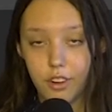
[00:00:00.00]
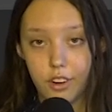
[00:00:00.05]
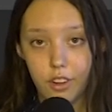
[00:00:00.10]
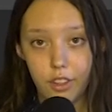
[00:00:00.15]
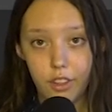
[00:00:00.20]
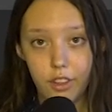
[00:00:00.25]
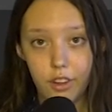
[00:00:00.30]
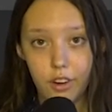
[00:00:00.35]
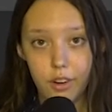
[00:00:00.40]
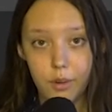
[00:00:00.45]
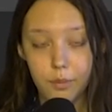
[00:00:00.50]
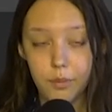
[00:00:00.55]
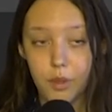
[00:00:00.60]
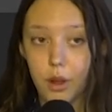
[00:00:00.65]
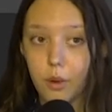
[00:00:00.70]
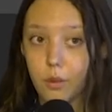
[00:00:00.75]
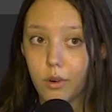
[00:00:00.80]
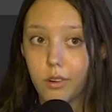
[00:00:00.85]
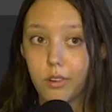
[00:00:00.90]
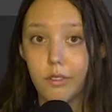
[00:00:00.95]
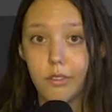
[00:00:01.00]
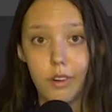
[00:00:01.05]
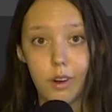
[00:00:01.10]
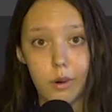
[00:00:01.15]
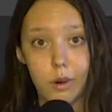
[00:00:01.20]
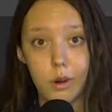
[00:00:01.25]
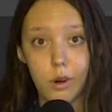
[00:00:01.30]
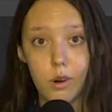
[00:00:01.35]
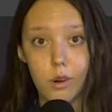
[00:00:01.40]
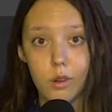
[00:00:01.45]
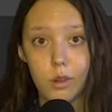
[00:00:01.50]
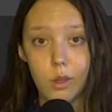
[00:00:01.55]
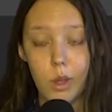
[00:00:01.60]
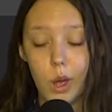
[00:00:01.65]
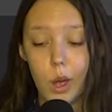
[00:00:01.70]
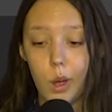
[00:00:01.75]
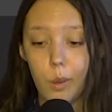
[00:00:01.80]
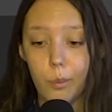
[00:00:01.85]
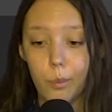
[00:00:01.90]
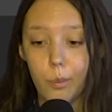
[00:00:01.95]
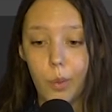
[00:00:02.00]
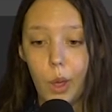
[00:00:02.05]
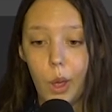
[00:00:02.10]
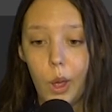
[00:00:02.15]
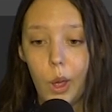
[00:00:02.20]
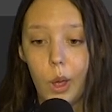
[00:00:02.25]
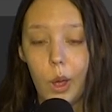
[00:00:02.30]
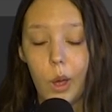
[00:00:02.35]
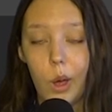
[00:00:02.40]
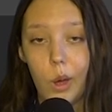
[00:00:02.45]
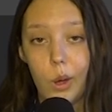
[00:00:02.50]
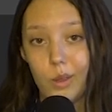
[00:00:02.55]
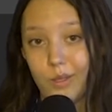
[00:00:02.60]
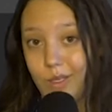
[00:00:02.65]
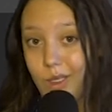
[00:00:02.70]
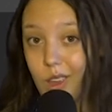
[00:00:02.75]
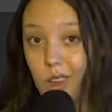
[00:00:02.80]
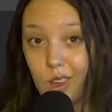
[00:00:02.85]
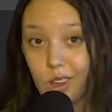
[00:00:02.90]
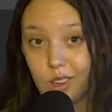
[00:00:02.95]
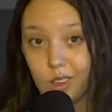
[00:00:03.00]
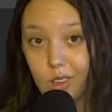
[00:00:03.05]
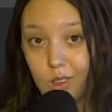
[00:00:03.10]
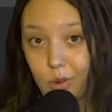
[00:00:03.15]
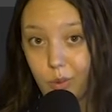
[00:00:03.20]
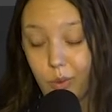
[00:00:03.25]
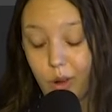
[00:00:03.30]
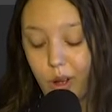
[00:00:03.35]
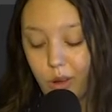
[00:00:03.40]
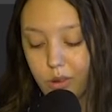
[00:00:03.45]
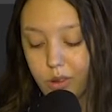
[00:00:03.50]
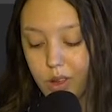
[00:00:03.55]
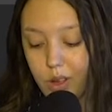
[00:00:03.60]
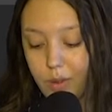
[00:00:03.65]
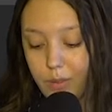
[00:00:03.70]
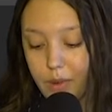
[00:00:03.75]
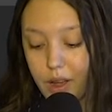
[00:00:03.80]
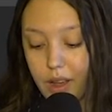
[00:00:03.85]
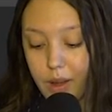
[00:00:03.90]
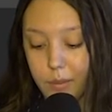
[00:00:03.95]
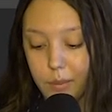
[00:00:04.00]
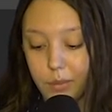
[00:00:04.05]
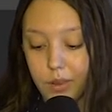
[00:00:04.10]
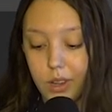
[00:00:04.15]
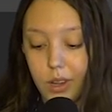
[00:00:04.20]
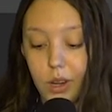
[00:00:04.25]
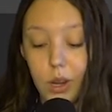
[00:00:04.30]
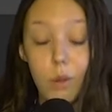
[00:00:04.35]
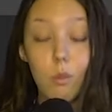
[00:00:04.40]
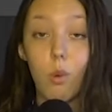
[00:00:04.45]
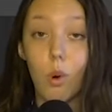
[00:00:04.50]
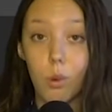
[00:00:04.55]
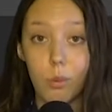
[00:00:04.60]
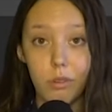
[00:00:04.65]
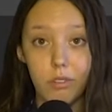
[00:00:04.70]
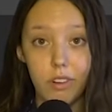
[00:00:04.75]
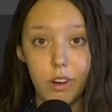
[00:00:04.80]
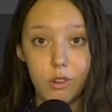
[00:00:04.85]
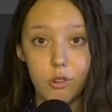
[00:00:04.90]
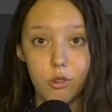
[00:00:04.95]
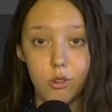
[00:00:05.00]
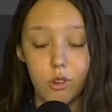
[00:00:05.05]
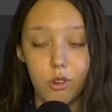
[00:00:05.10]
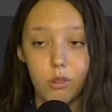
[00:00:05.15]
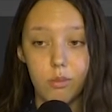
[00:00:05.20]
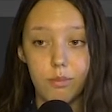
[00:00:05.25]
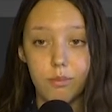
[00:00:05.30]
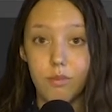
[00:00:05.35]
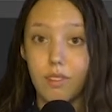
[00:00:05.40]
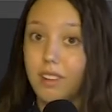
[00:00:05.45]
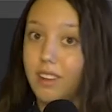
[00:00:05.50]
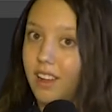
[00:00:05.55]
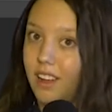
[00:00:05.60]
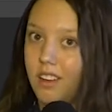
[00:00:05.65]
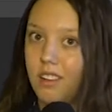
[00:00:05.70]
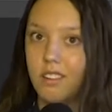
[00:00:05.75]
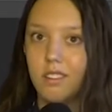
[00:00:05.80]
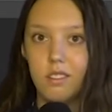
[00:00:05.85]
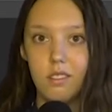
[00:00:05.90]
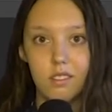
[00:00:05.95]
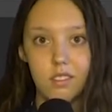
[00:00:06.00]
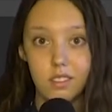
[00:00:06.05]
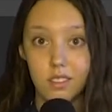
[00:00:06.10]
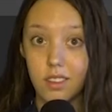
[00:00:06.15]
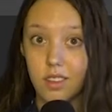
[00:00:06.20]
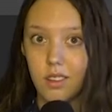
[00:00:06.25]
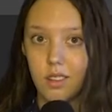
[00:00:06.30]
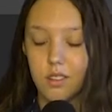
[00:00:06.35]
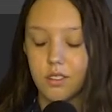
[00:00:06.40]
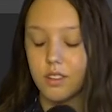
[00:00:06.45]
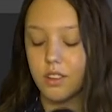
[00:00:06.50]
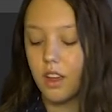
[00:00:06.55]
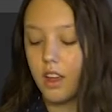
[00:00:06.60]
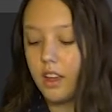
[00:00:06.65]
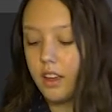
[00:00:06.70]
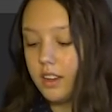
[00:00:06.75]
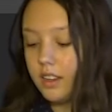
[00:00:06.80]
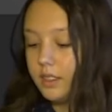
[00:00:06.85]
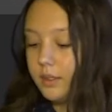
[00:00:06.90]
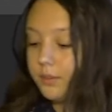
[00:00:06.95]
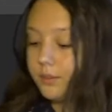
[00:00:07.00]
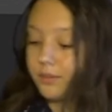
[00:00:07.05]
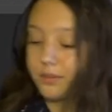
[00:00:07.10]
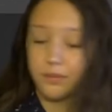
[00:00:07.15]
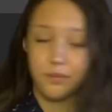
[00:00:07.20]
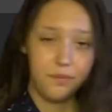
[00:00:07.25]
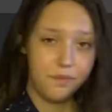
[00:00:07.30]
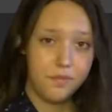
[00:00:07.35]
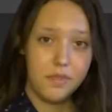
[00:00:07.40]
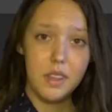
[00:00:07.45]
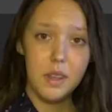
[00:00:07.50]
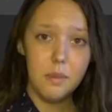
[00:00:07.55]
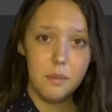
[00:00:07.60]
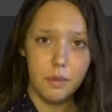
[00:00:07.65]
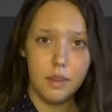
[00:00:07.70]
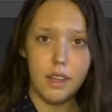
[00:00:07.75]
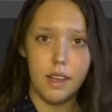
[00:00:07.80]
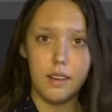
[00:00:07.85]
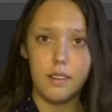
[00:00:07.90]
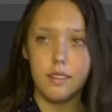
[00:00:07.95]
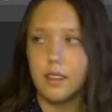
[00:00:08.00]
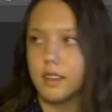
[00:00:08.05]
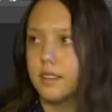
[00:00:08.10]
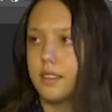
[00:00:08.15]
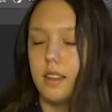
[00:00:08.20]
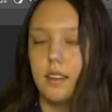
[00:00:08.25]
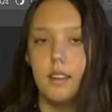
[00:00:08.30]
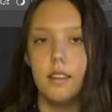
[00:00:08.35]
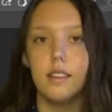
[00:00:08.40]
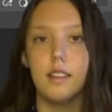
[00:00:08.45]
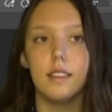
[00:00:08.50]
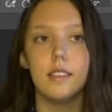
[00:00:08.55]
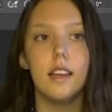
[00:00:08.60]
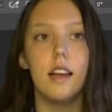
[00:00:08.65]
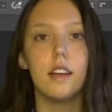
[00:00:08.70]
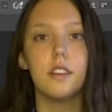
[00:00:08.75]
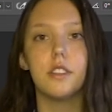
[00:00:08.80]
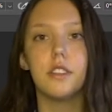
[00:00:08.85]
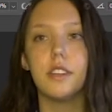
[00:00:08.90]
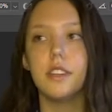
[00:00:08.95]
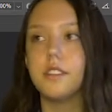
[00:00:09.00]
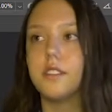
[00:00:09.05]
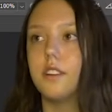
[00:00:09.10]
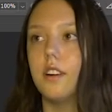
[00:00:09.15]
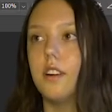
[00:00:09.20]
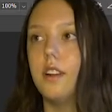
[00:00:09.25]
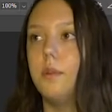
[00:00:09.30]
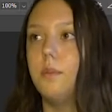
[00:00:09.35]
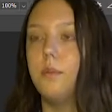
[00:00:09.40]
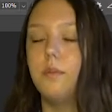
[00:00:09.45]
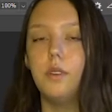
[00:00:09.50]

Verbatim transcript: I did there? I worked very hard on that. You're welcome. I'm getting more professional skills. But yeah, let's uh, let's actually get started.